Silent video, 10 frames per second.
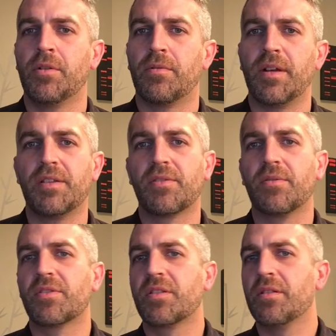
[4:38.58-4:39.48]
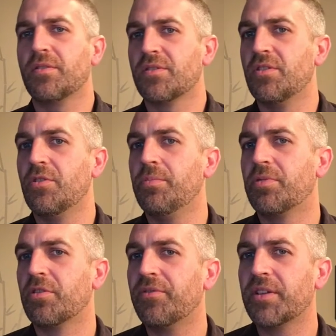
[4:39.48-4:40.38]
Right? So there's no
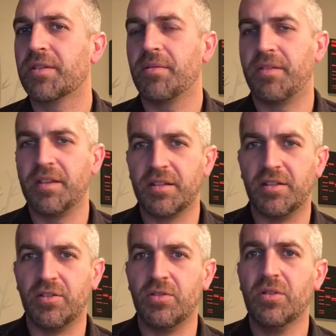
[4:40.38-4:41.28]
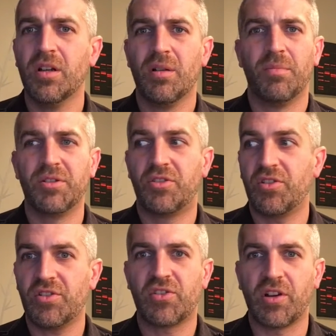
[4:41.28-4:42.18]
perfect thing to do, but
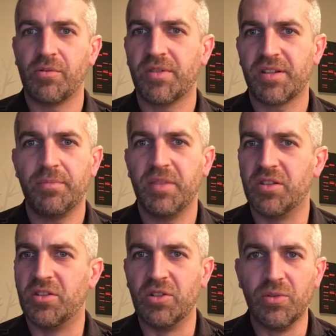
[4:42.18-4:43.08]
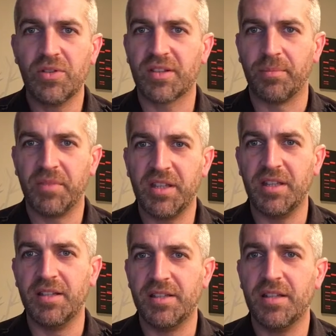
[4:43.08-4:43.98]
just start with something. Do something
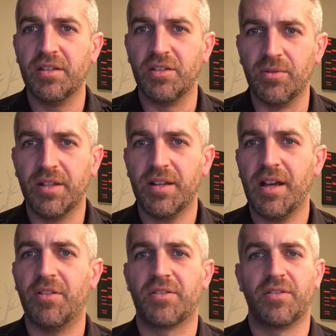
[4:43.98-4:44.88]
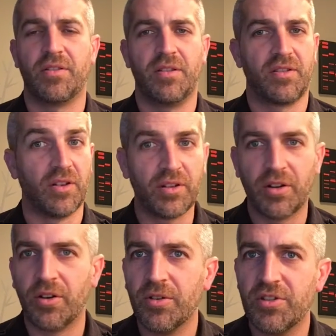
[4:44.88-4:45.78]
easy and do it now. It's not going
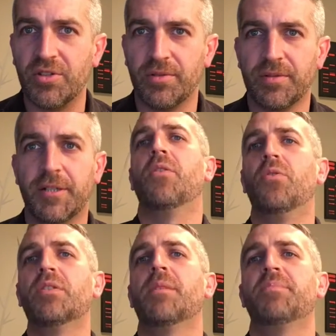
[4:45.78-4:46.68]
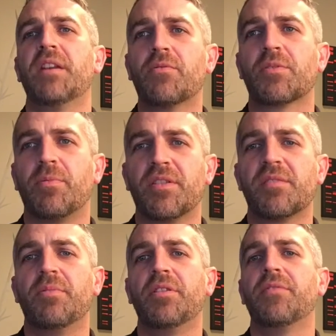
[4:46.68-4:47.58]
to hurt you. Own up, take
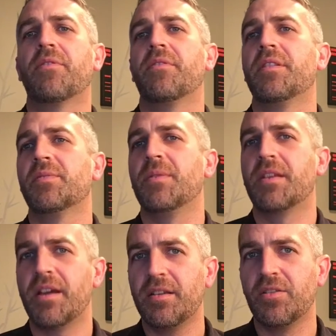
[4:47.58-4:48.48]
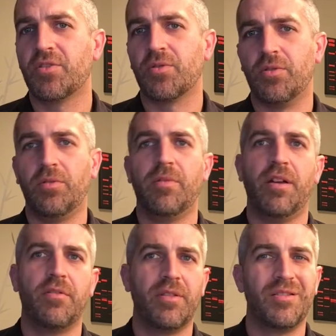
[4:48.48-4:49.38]
responsibility for the things we can control
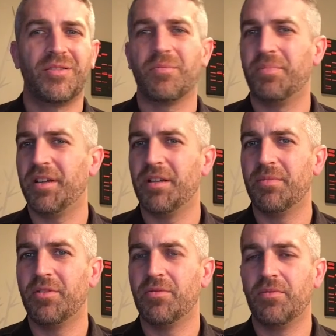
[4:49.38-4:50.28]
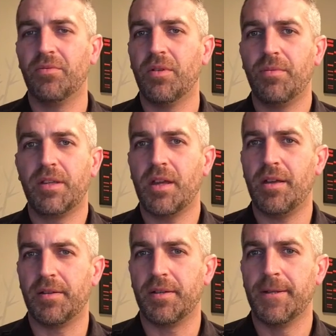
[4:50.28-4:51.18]
rather than complain about what we
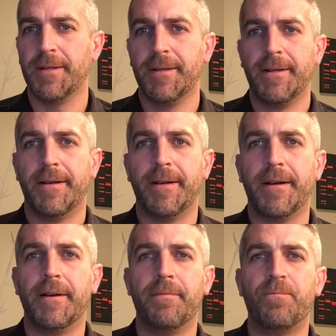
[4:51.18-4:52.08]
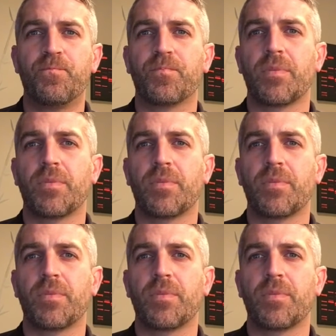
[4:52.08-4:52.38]
can't. And